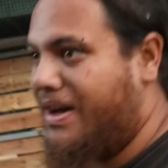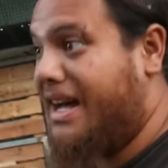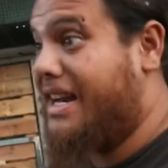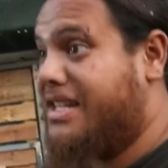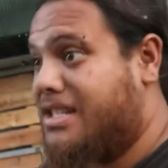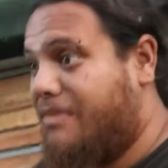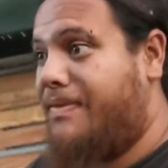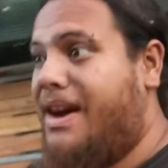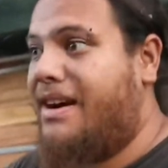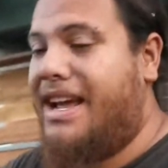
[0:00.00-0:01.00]
and it's
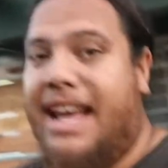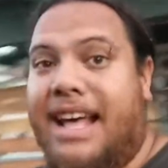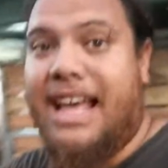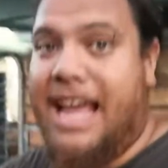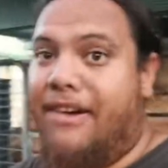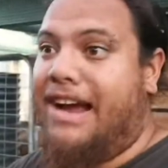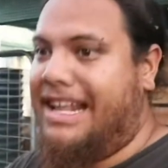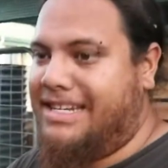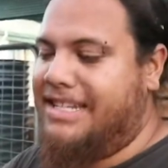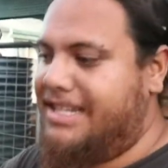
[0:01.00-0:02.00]
very
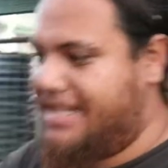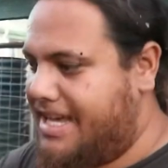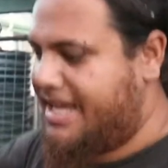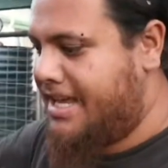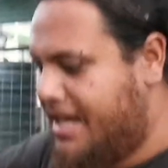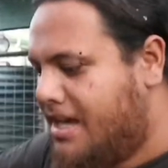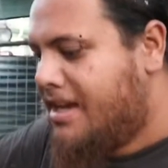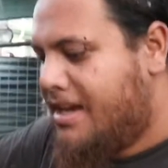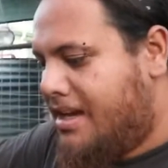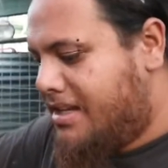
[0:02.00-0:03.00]
aerated in there.
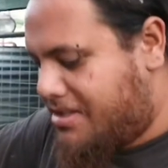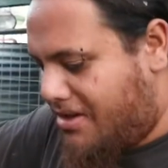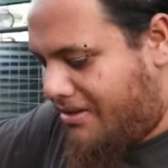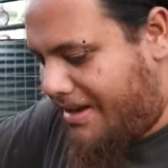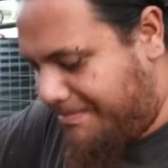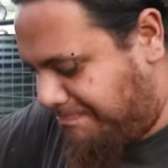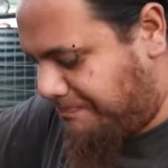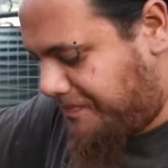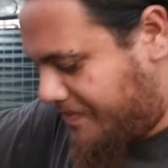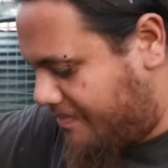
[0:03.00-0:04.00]
So,
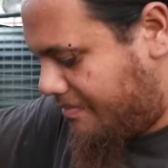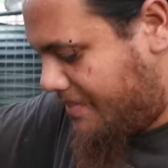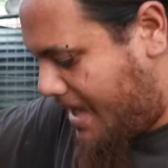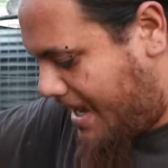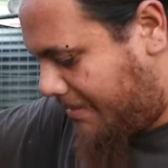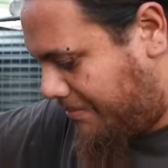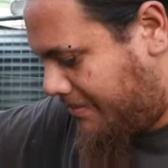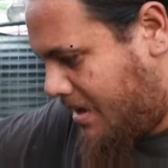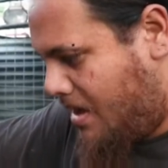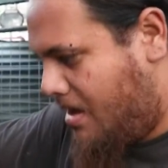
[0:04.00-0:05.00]
yeah,
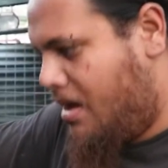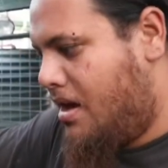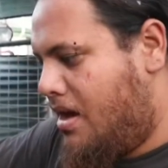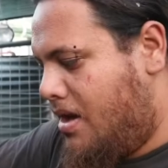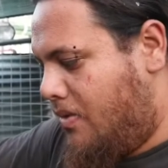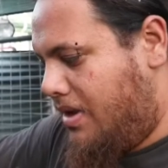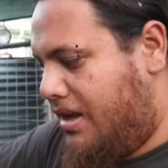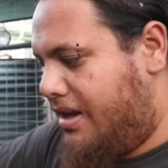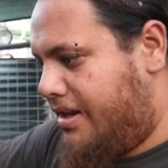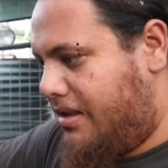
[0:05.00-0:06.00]
we
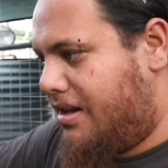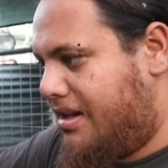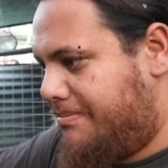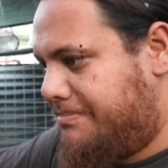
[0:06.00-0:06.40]
learned a lot.